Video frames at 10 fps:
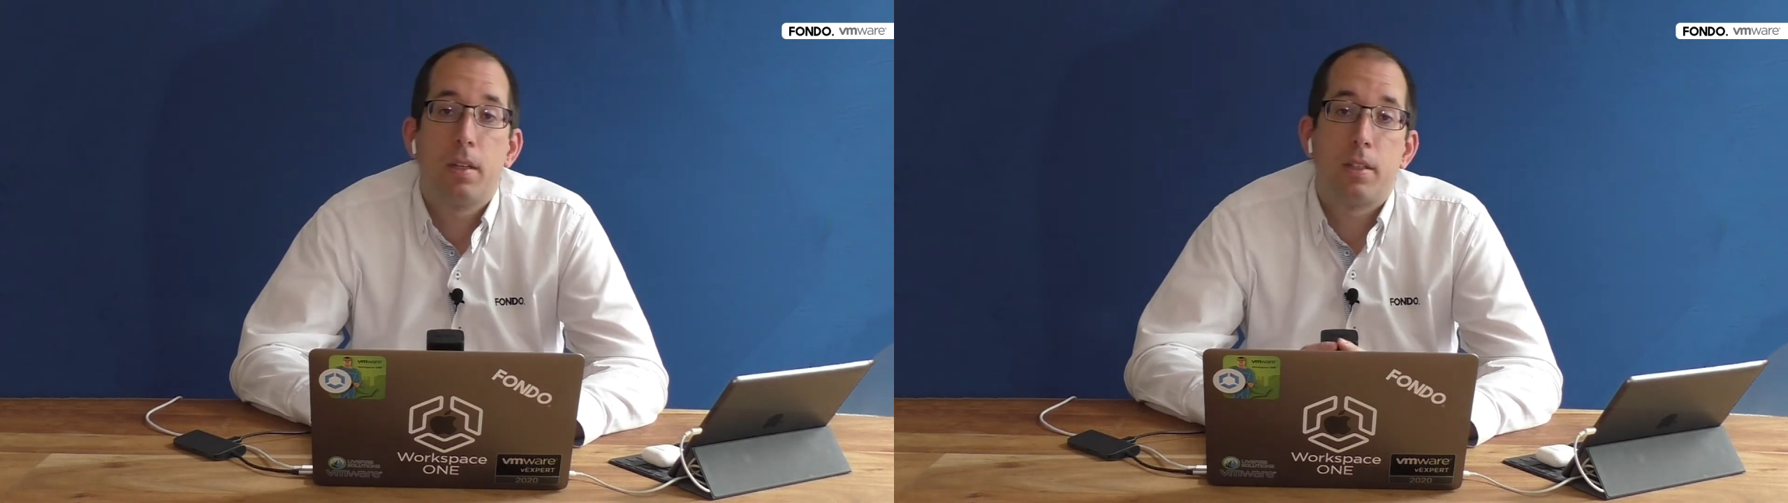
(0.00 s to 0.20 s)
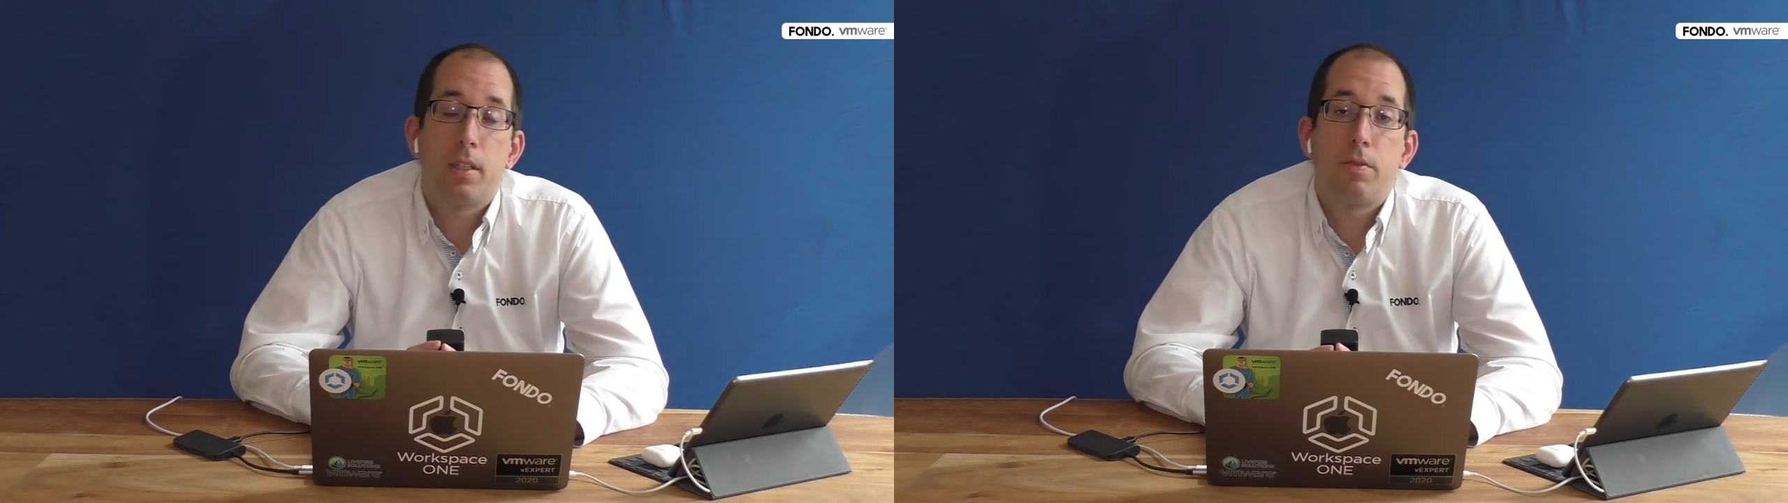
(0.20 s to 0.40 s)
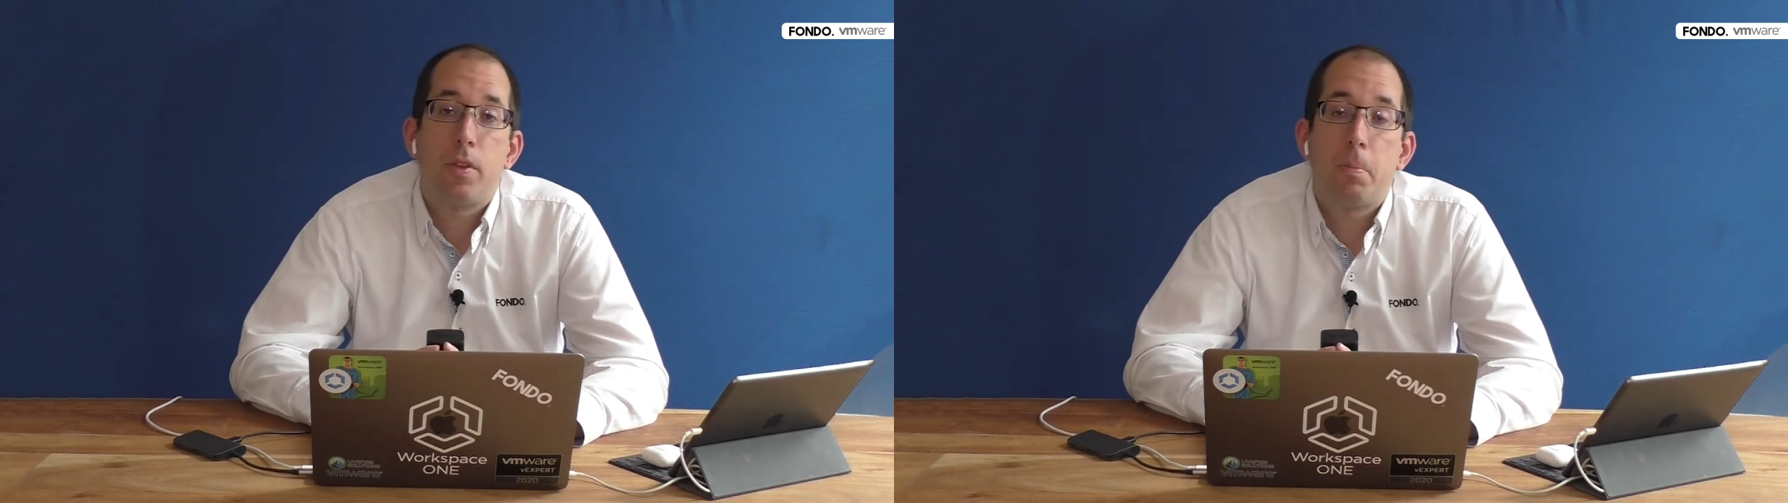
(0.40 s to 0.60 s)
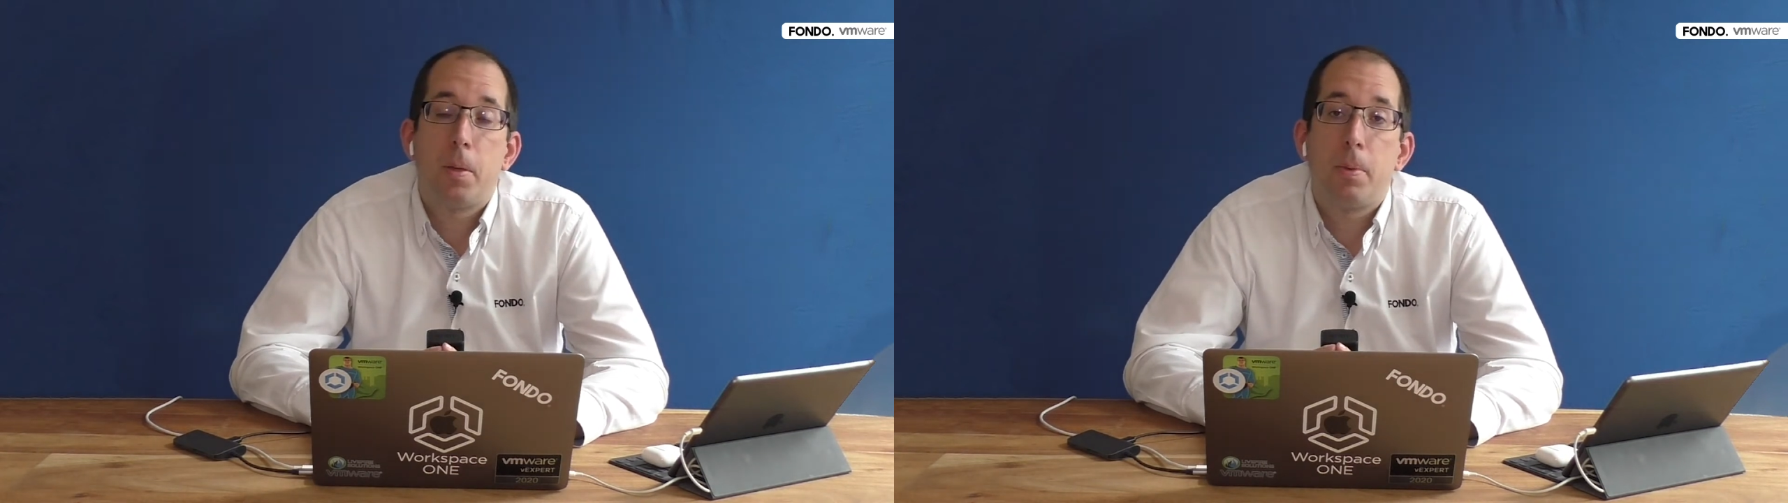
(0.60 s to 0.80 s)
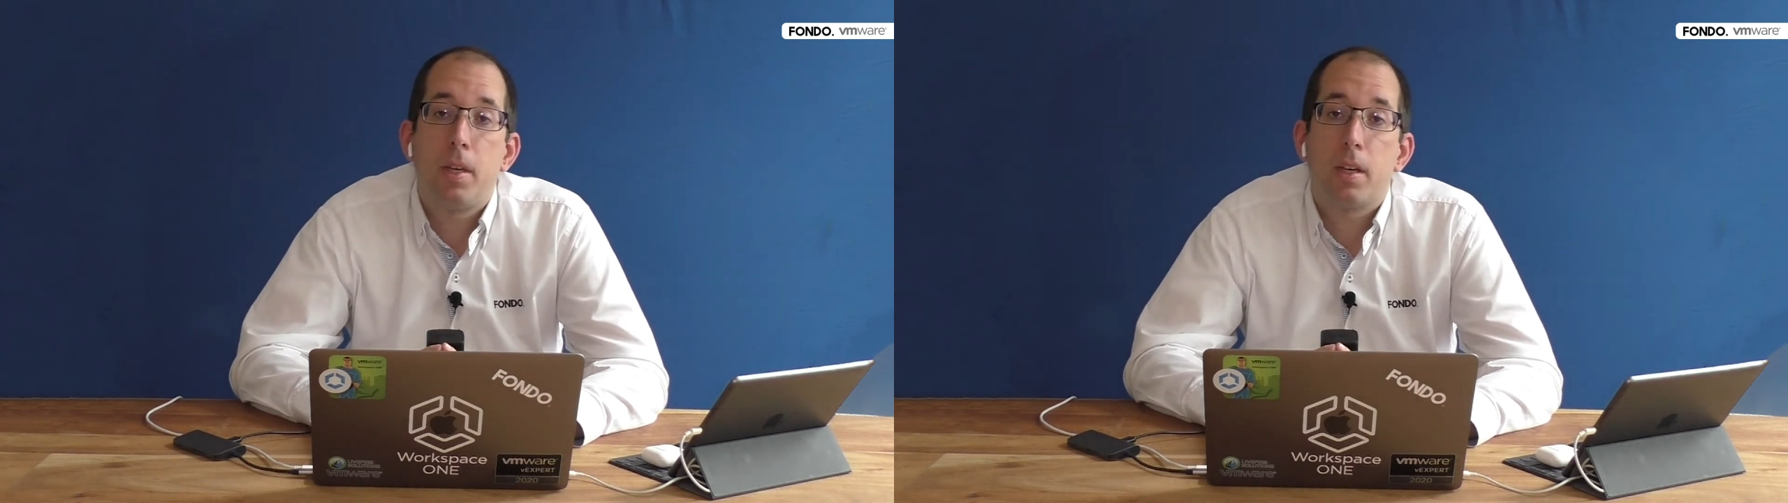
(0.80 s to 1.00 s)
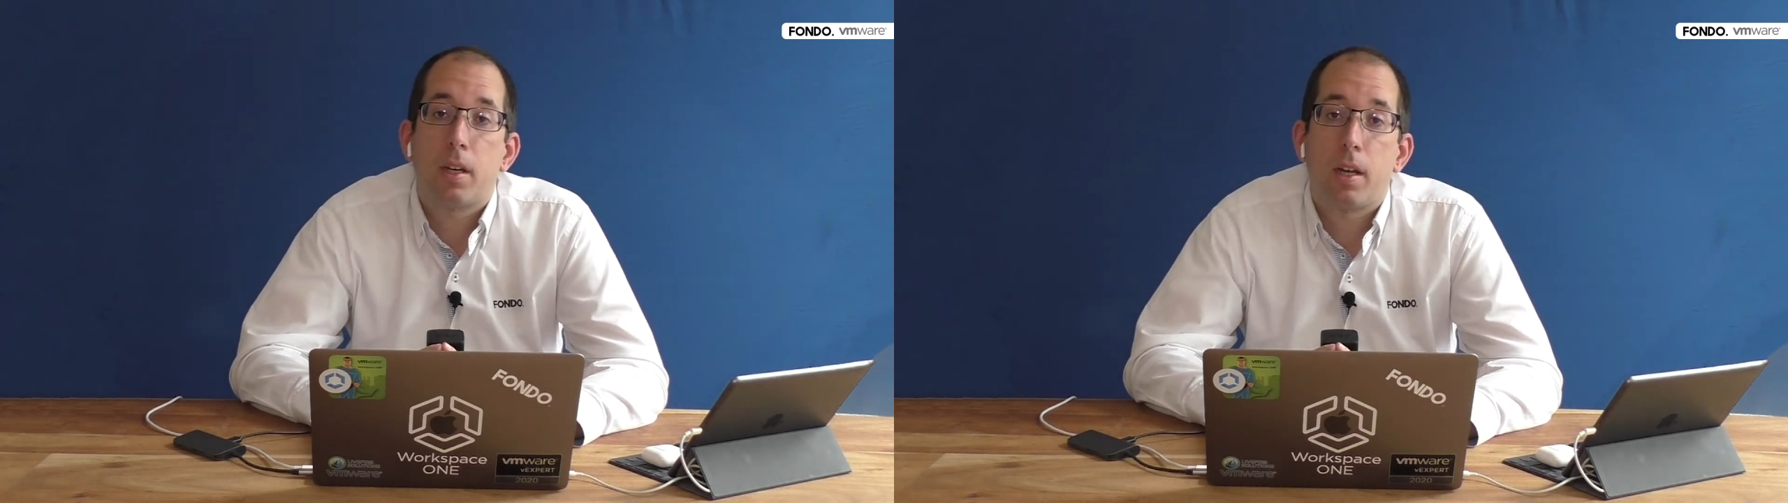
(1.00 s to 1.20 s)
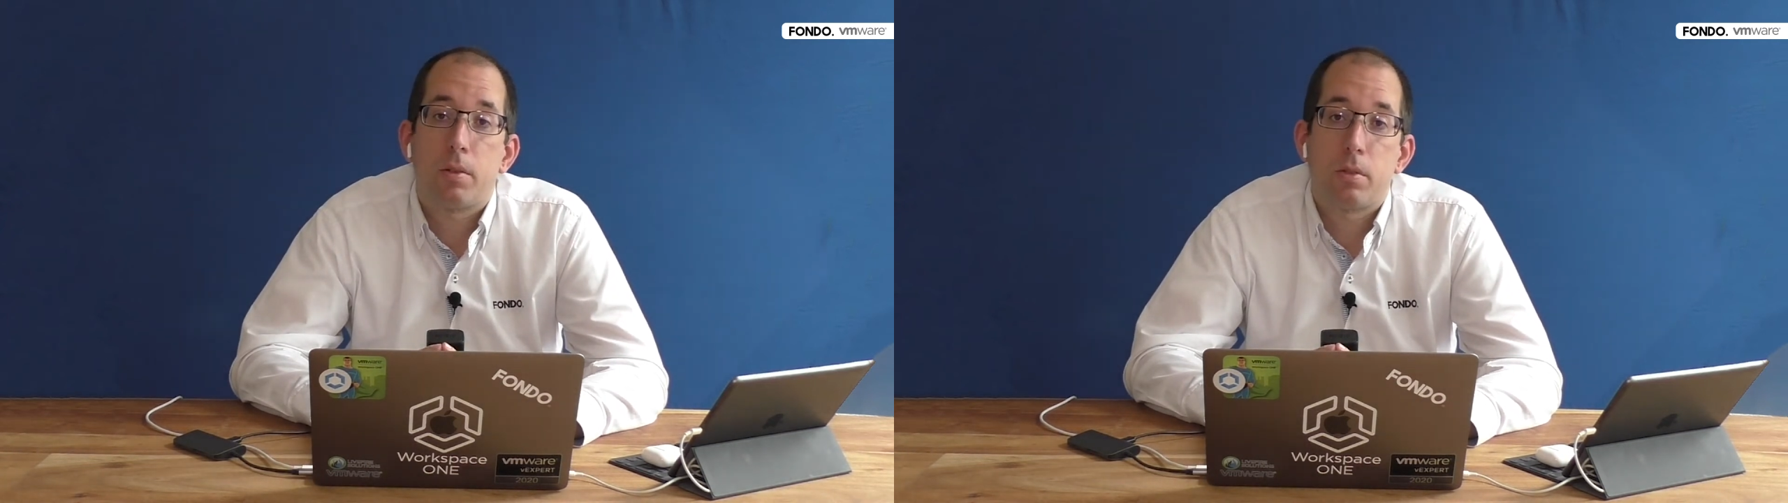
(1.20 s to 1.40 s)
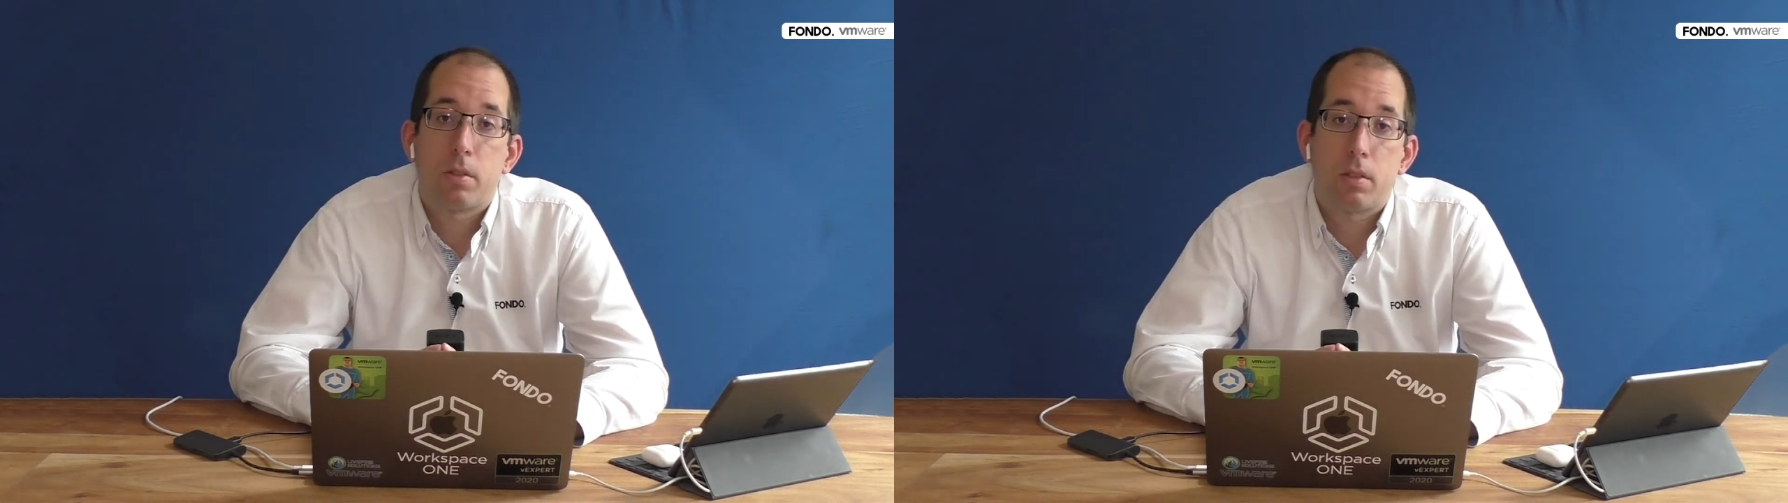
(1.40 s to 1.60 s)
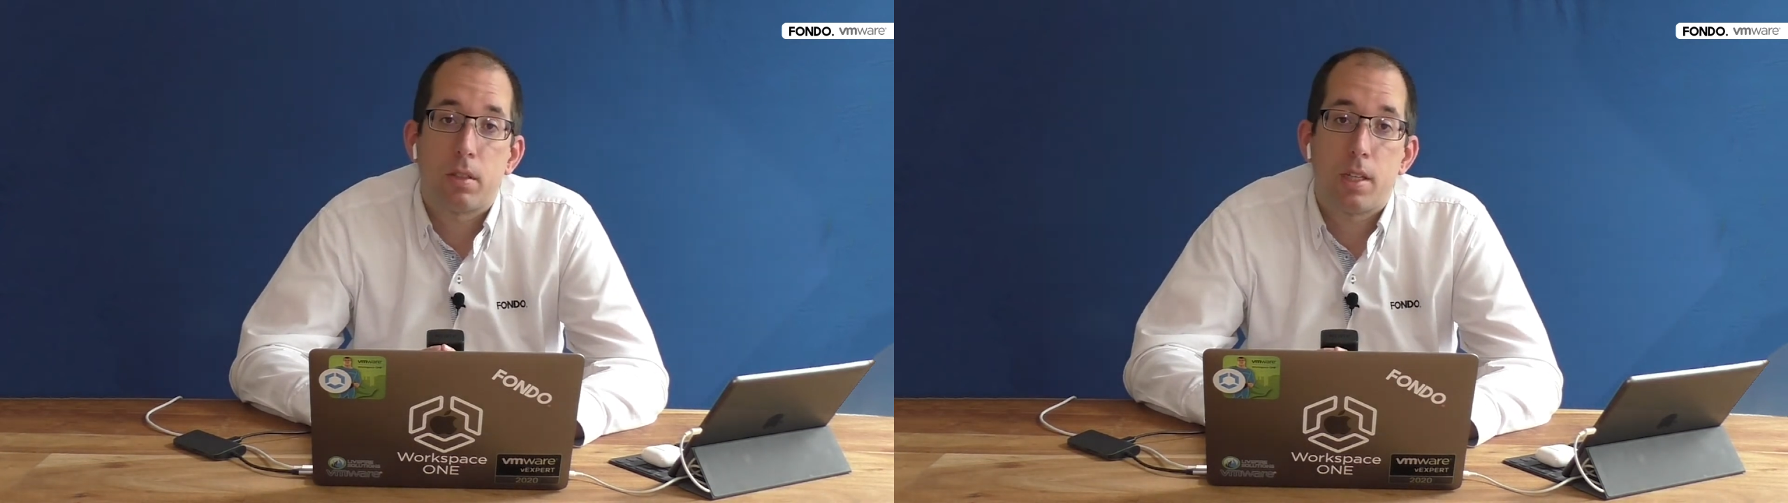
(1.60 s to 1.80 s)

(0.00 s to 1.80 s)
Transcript: This VPP account